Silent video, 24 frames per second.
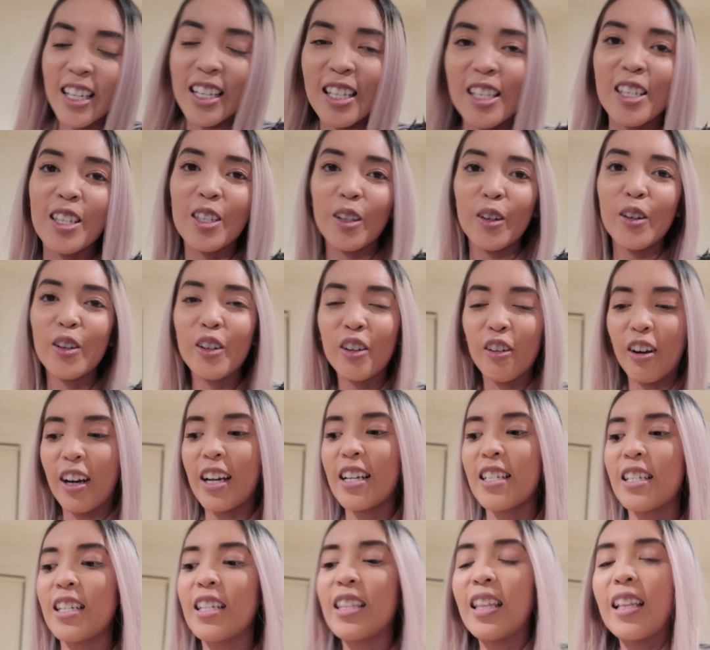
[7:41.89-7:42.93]
It's so
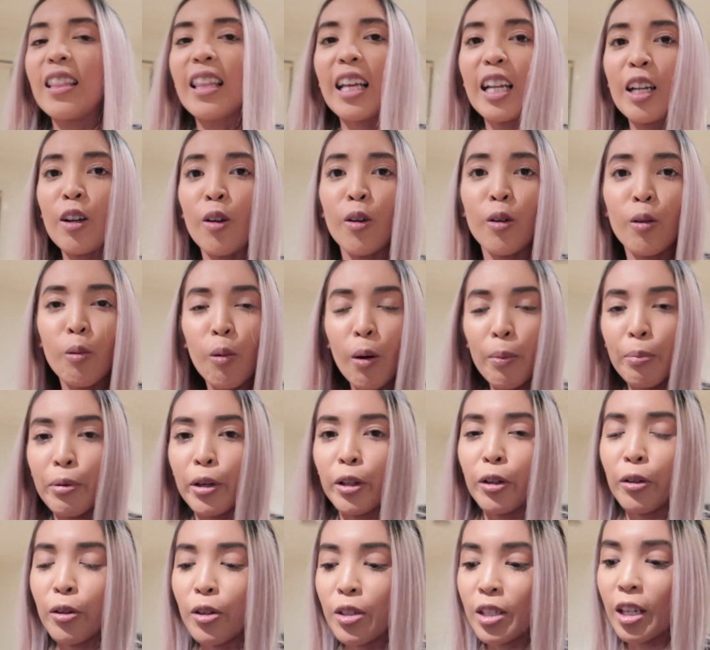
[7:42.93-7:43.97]
crazy that they know what
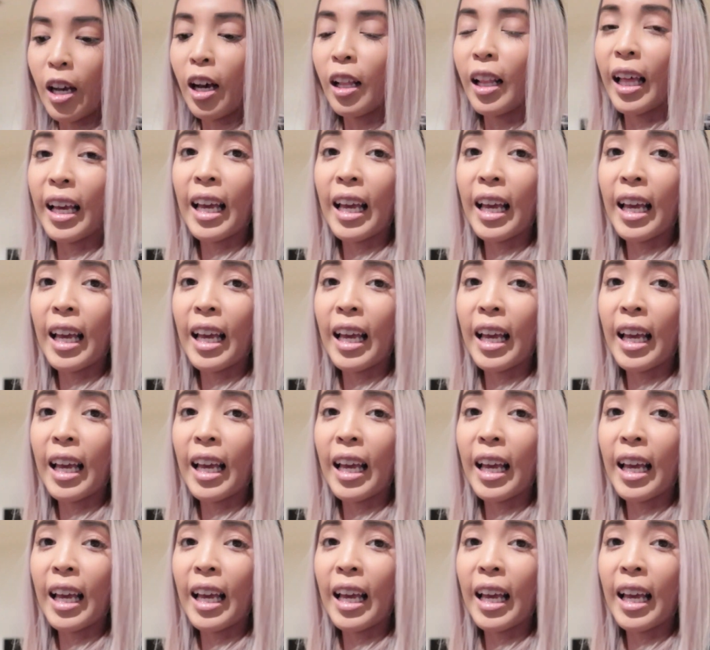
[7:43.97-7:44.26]
pillows are.